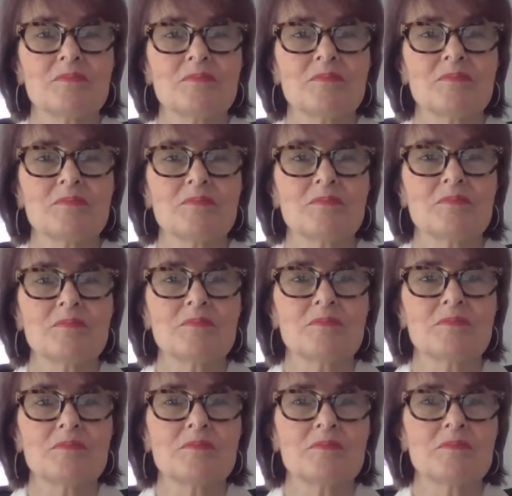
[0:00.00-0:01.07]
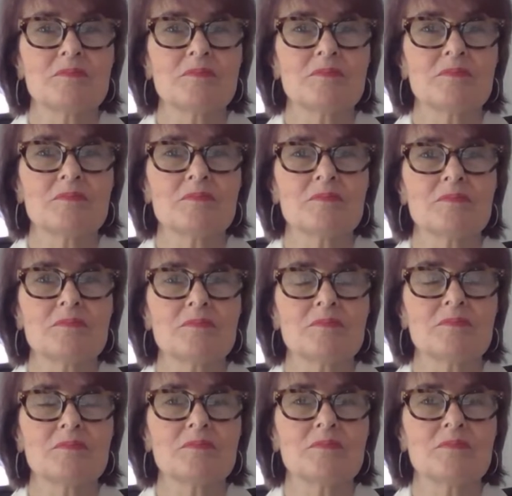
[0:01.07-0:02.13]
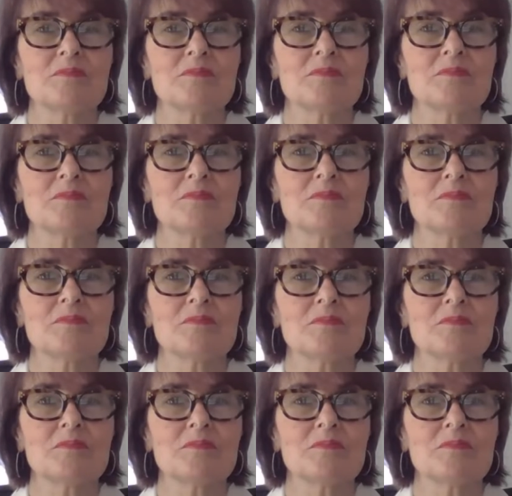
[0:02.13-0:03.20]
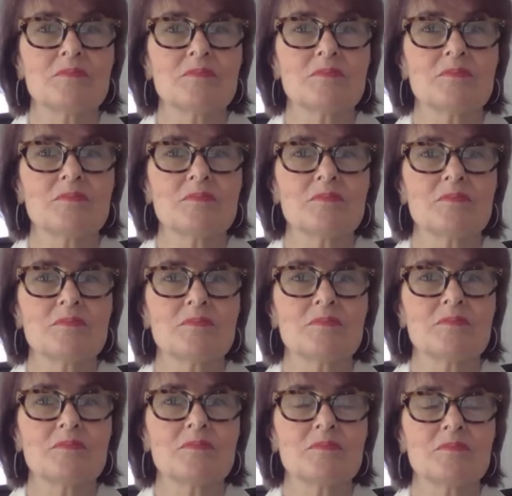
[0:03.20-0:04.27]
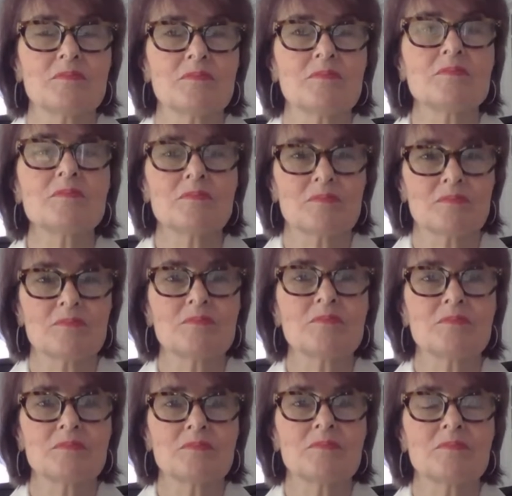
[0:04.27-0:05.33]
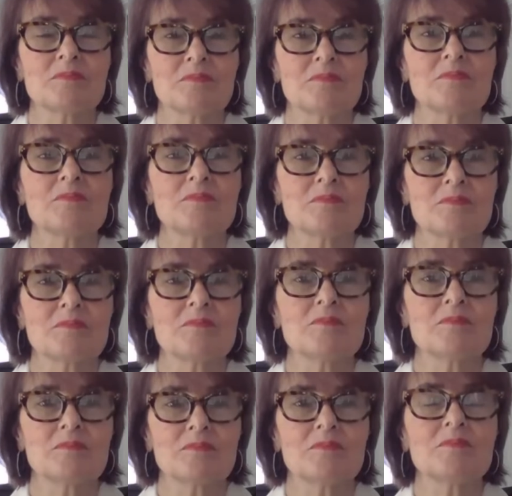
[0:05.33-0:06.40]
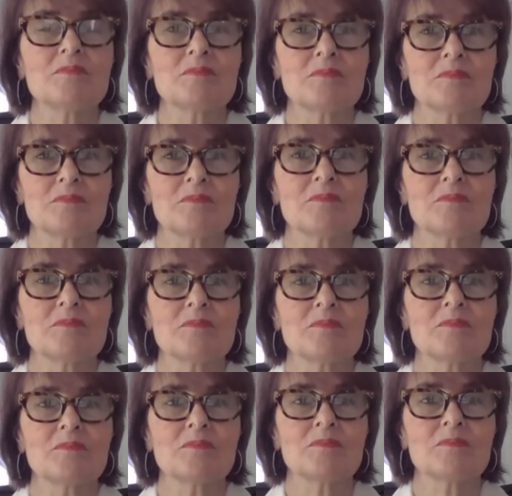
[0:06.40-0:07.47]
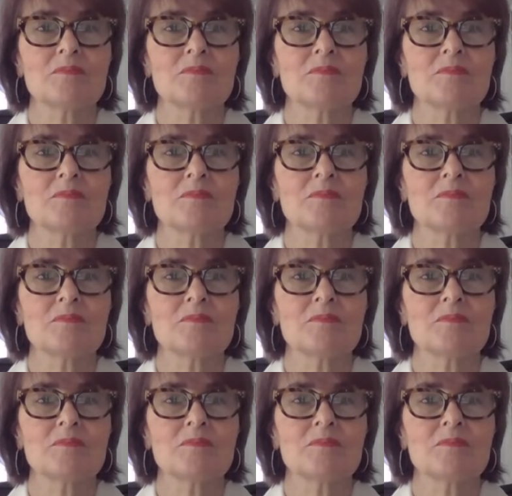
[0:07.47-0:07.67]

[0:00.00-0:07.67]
This person isn't speaking.